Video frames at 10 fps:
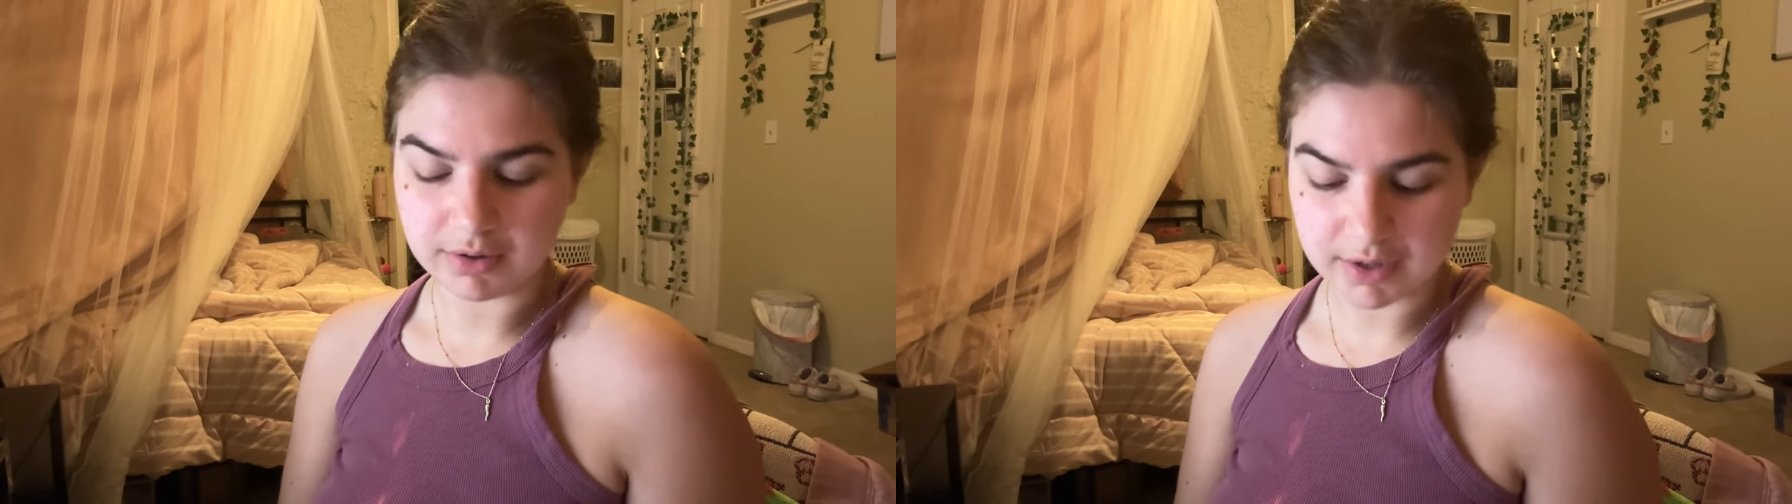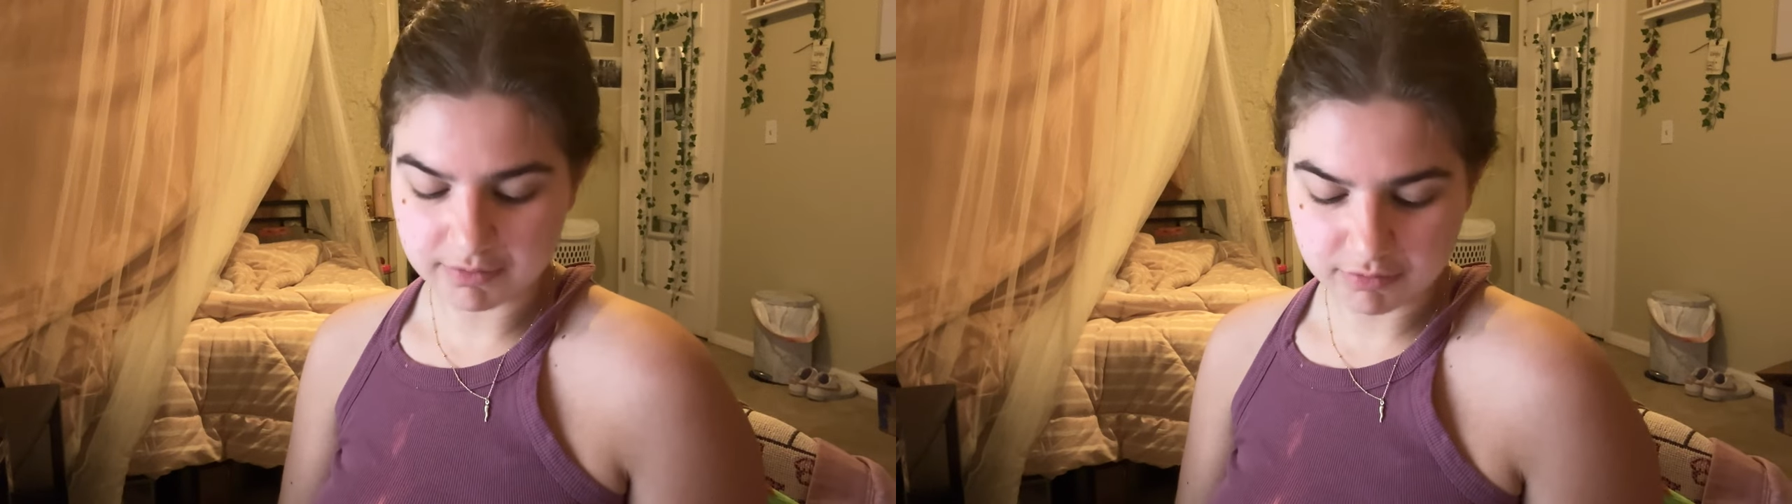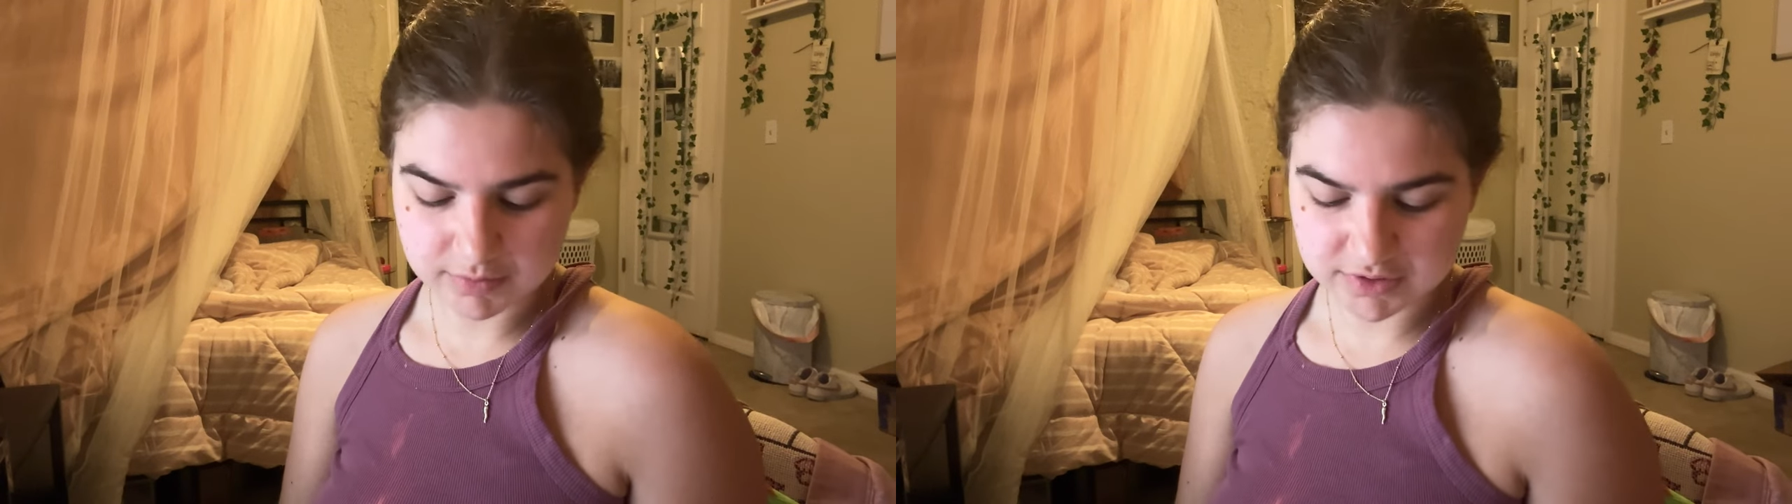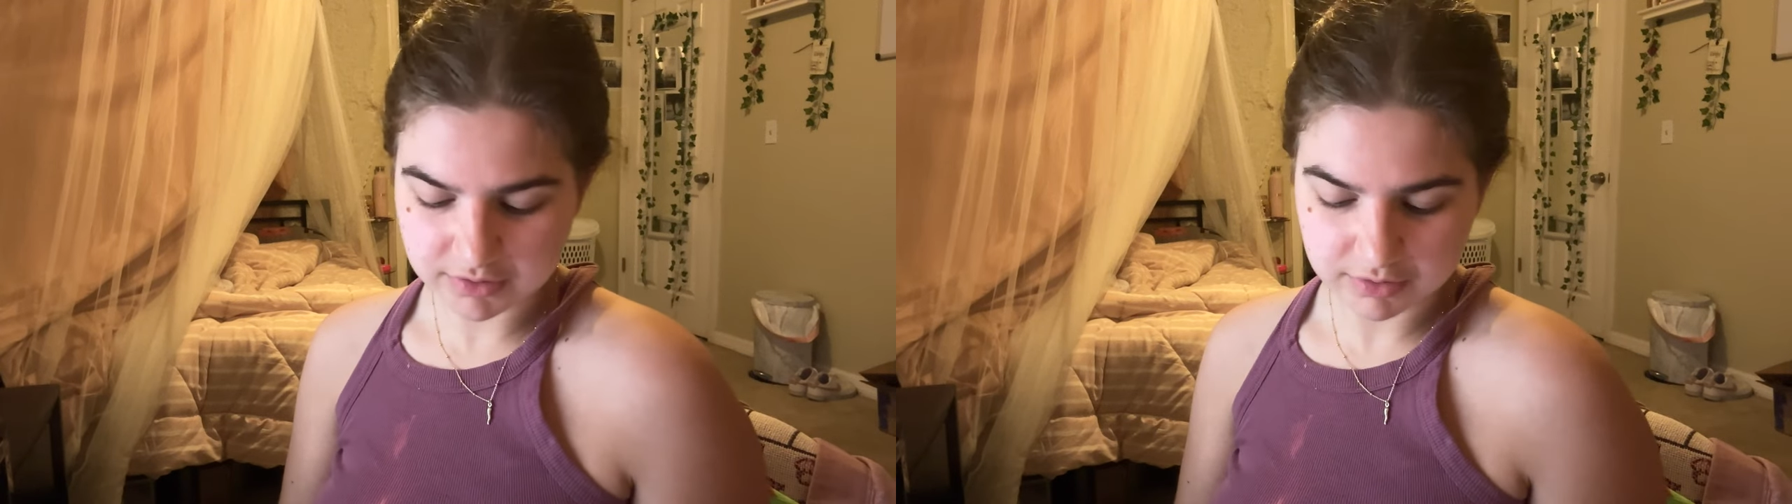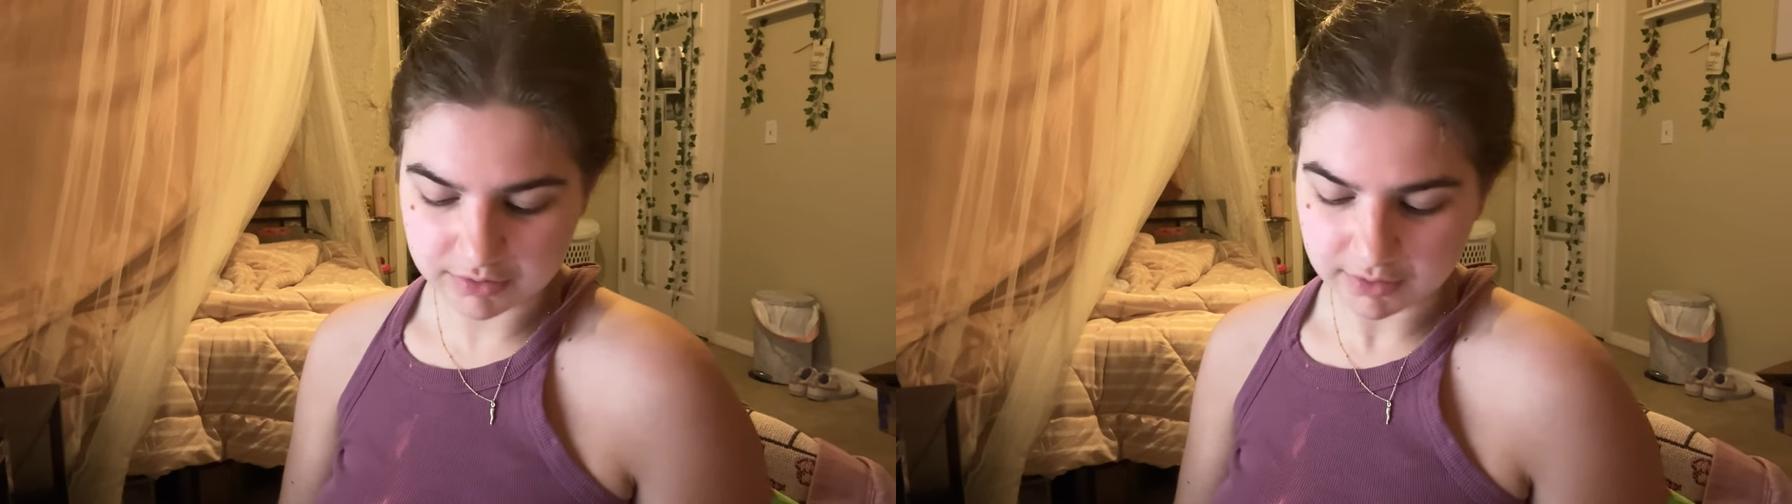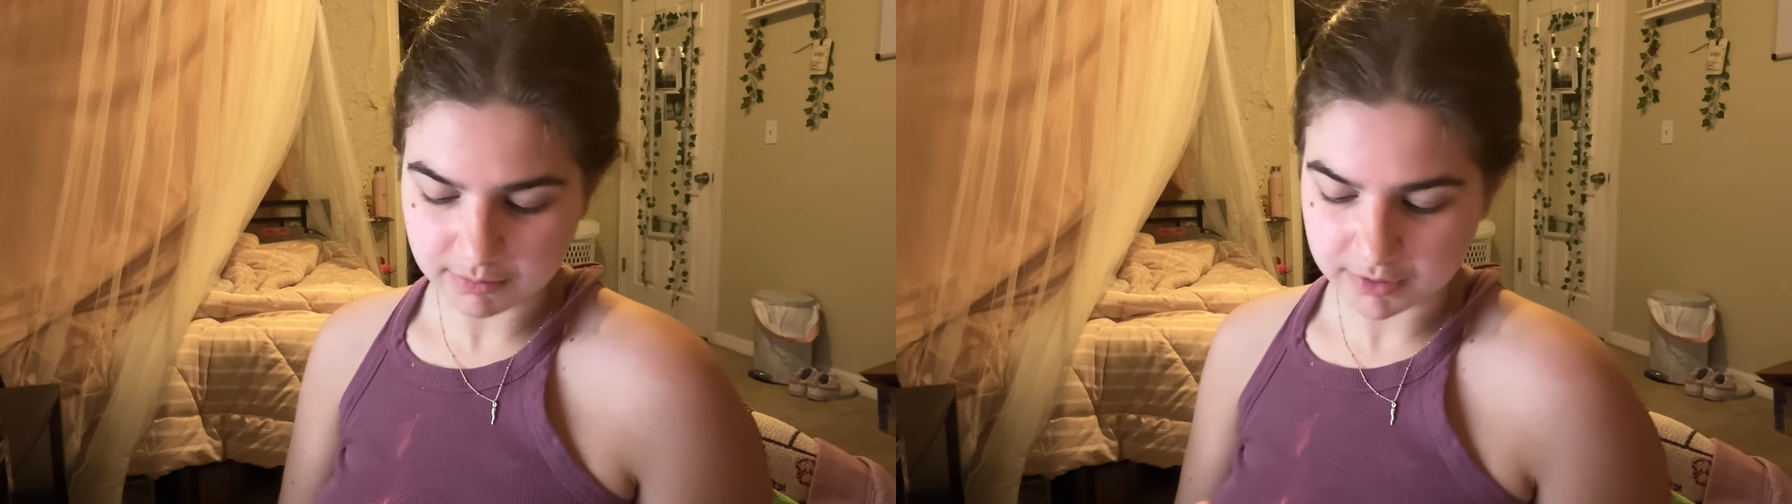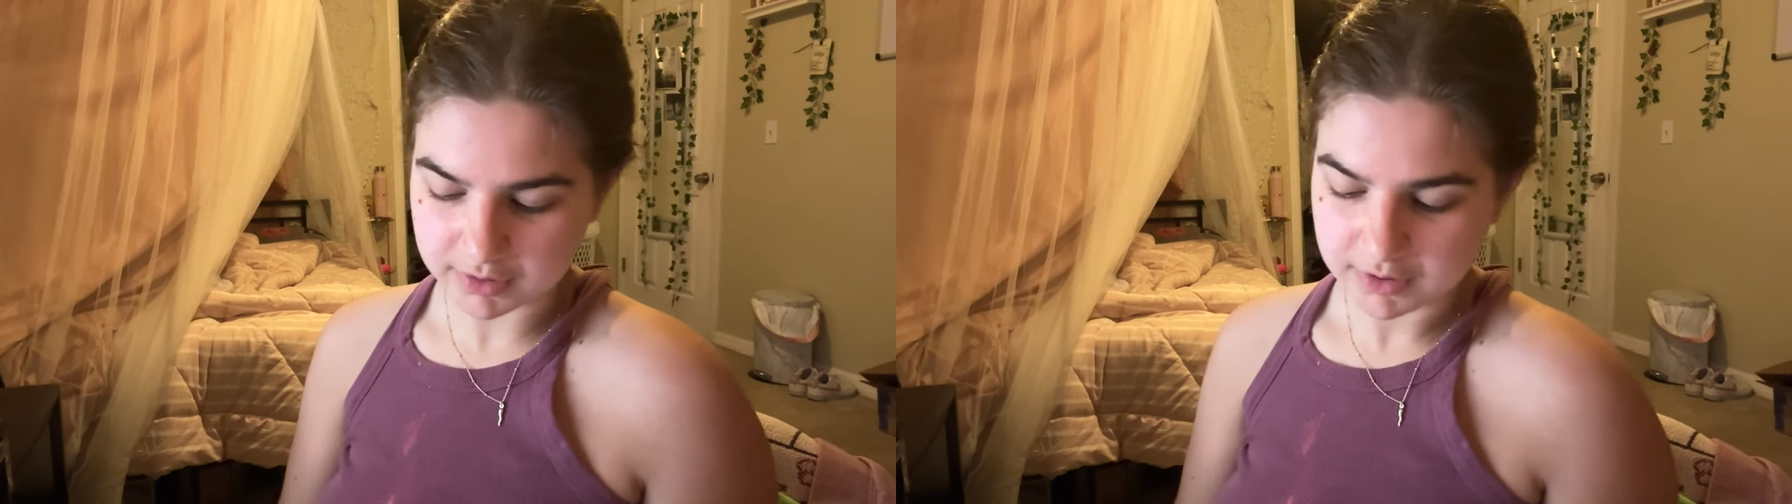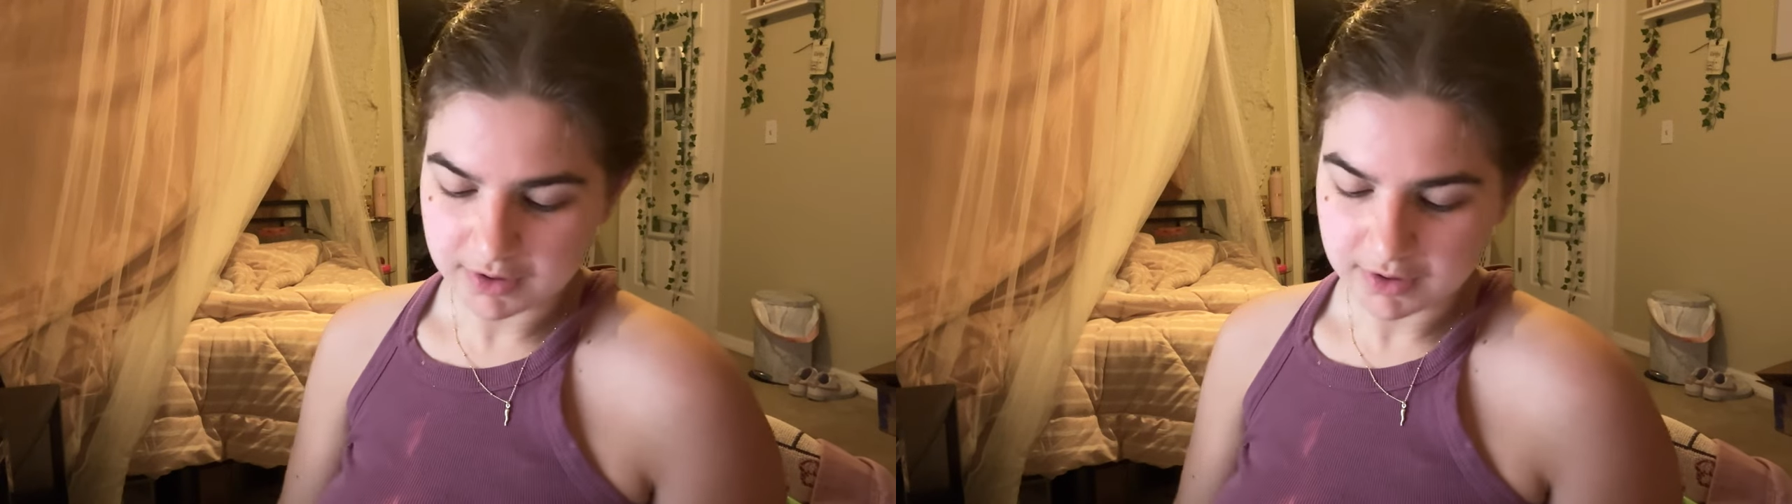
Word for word: I give them the serial number.